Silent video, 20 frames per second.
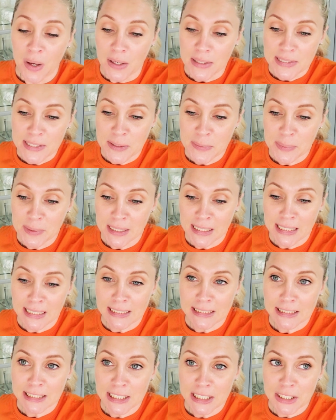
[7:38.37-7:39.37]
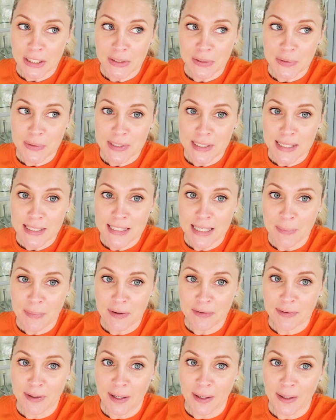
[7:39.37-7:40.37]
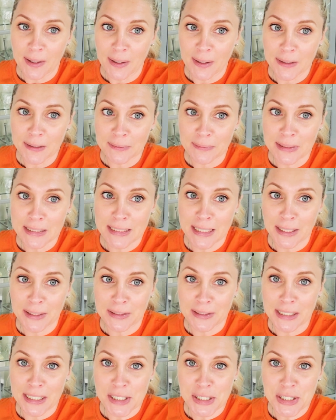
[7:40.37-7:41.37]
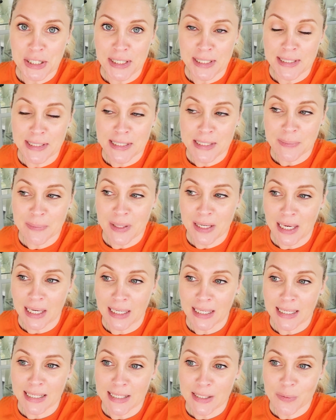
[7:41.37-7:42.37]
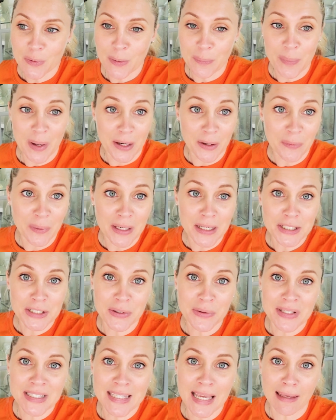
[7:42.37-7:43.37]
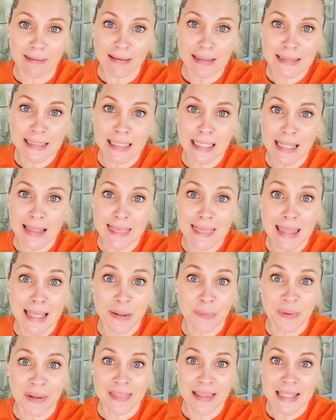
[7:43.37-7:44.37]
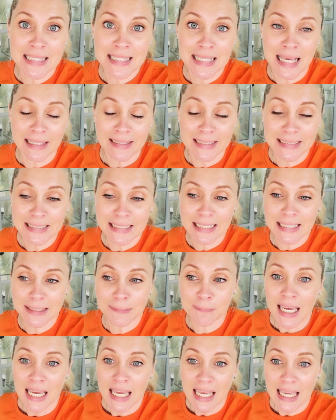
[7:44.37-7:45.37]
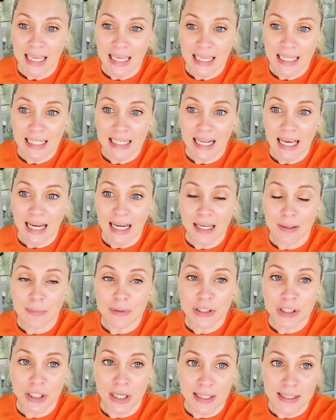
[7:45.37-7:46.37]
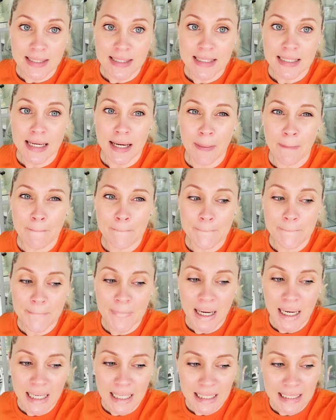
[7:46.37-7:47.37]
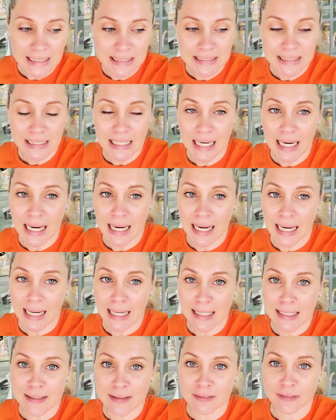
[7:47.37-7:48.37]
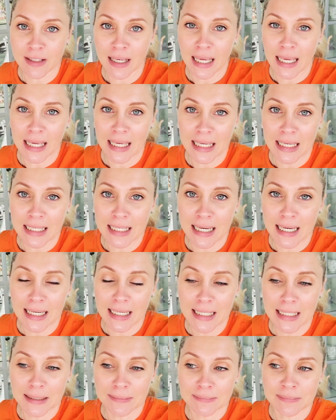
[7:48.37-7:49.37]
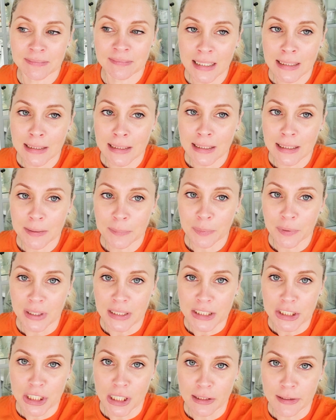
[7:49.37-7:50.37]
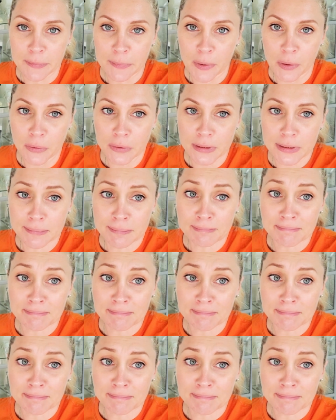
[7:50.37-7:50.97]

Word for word: Also planning to use some of our Halloween decorations, because what better way to show a skeleton than with a skeleton? And I just might have a brain jello mold.